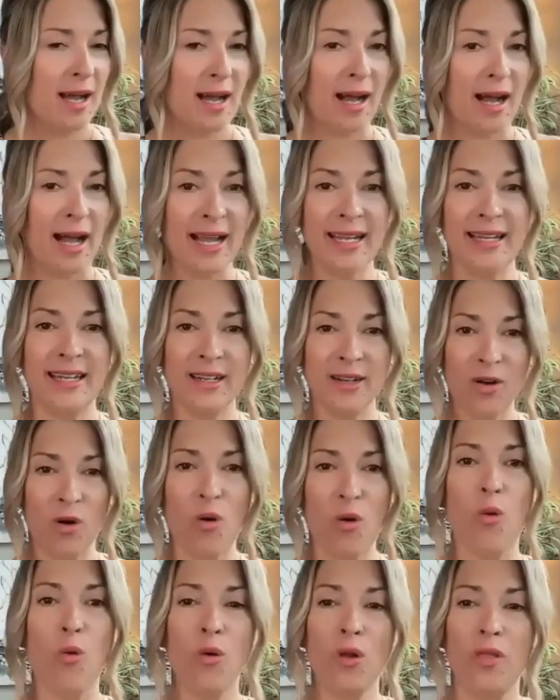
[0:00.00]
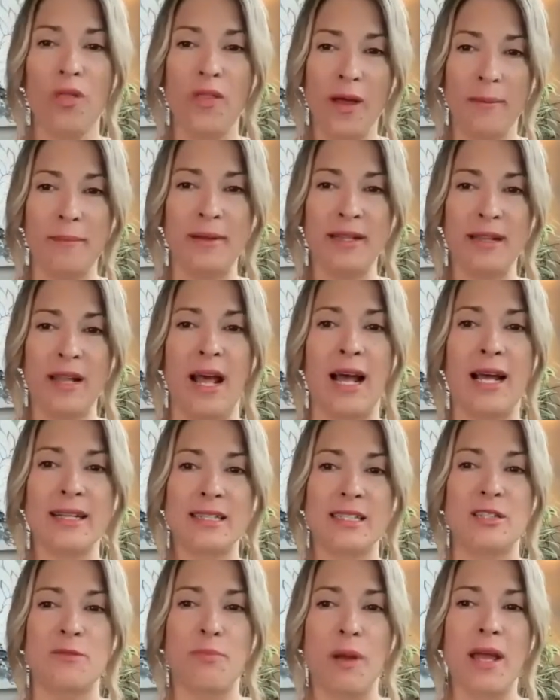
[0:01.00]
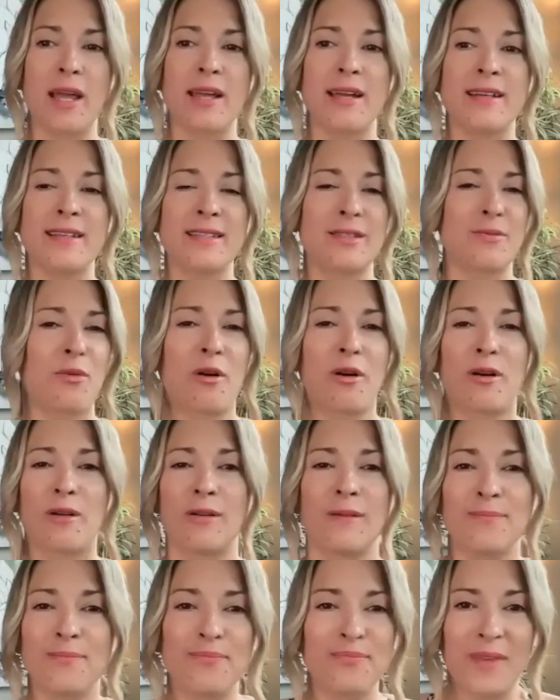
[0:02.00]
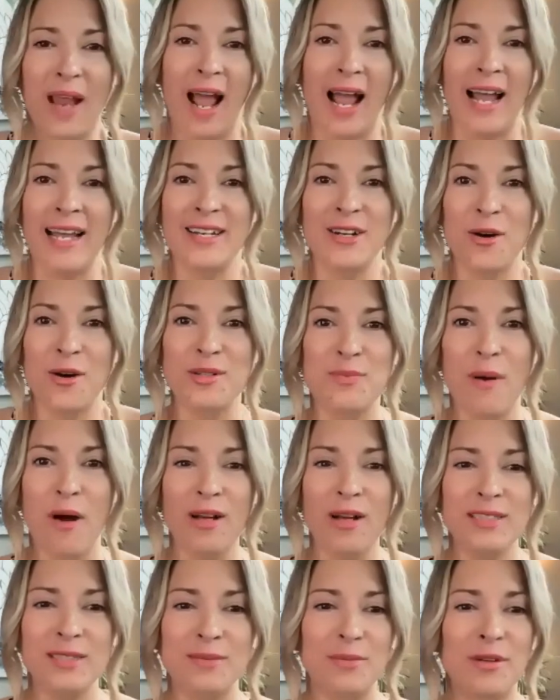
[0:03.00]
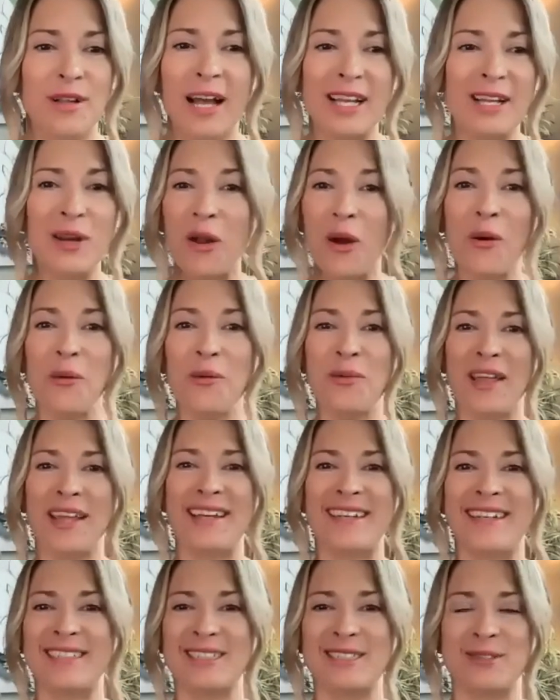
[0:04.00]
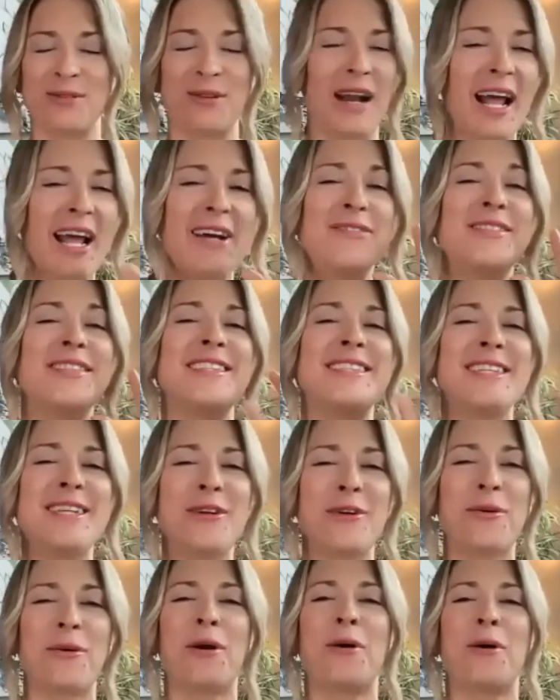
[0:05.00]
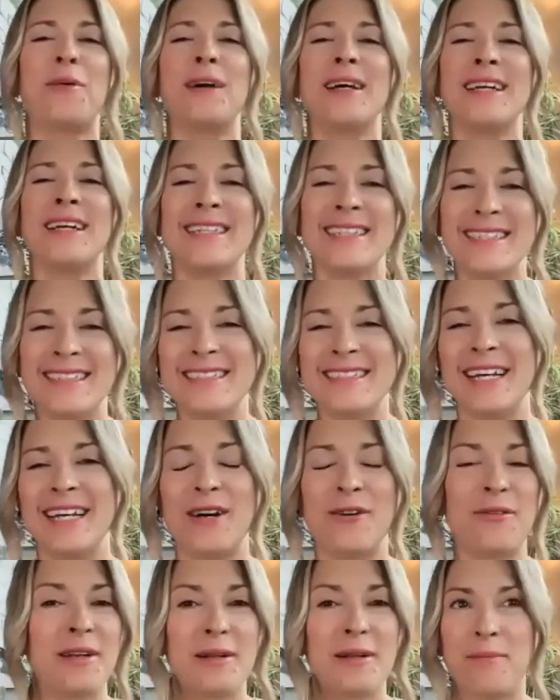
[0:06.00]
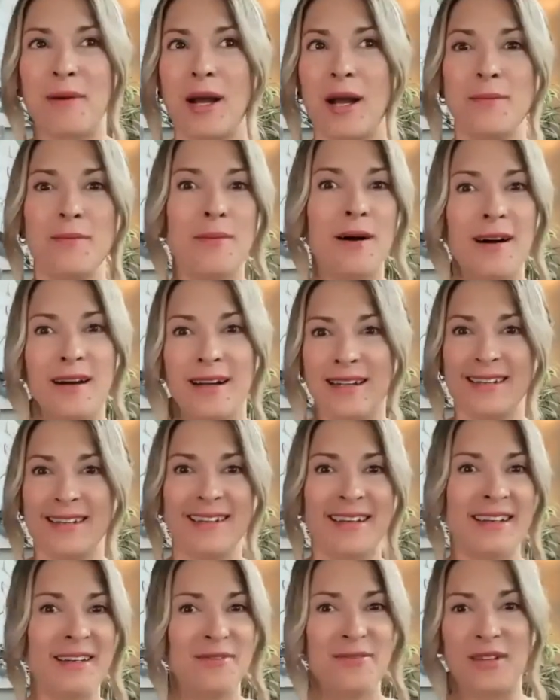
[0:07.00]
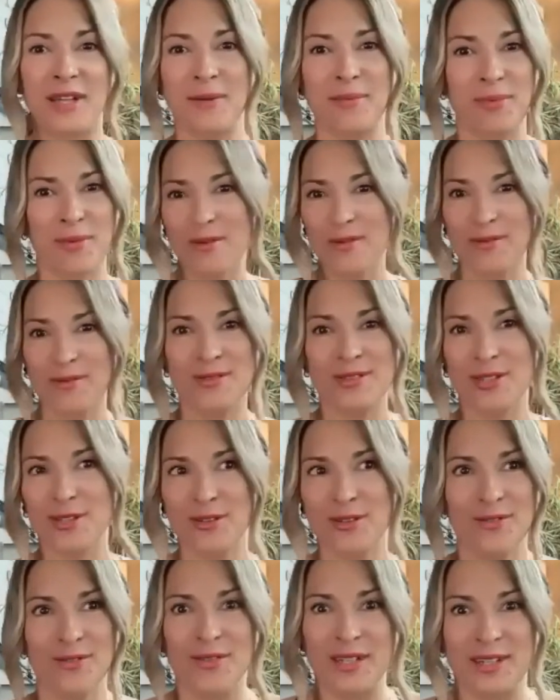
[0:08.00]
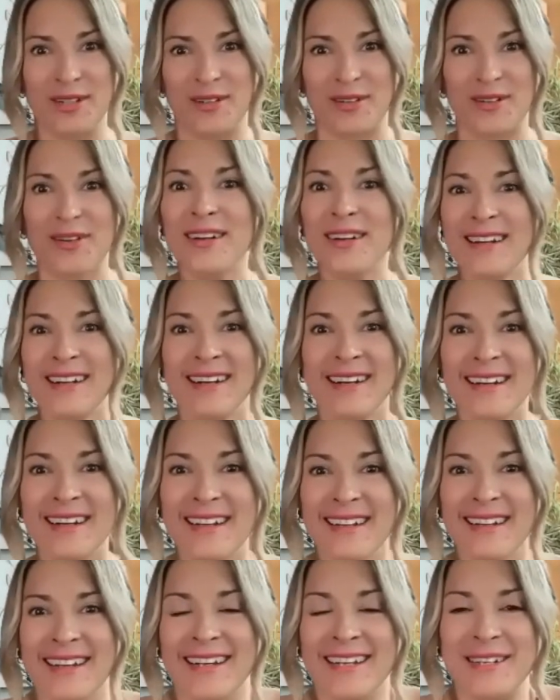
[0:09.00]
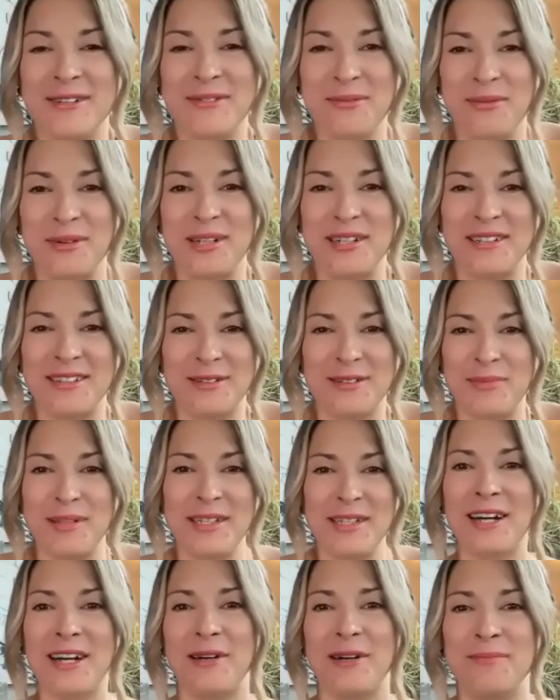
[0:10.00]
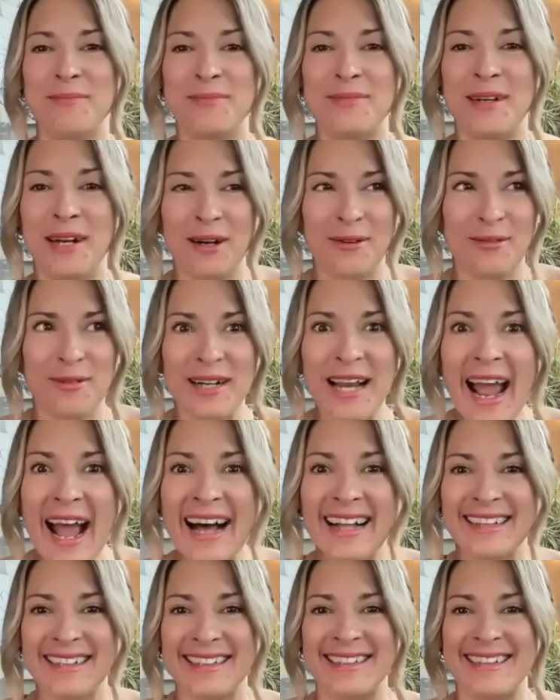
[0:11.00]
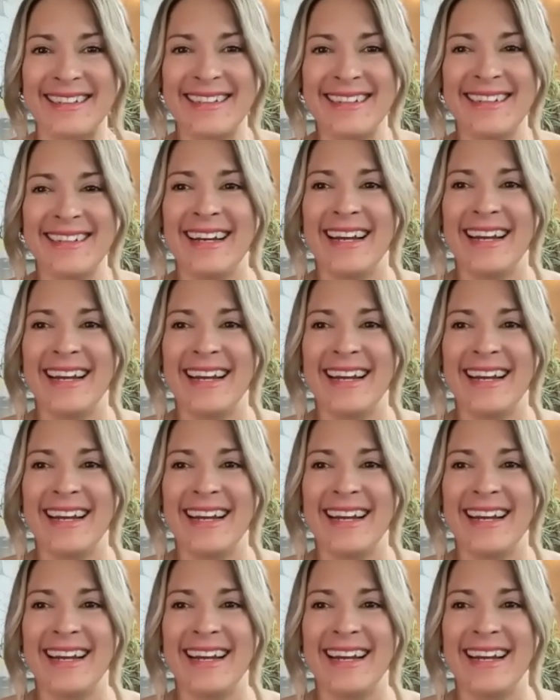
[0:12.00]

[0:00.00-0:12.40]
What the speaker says: I can hold them in that space where I know it's possible. I know they can do it. I have zero doubt in my mind that if they persevere, it will become a reality.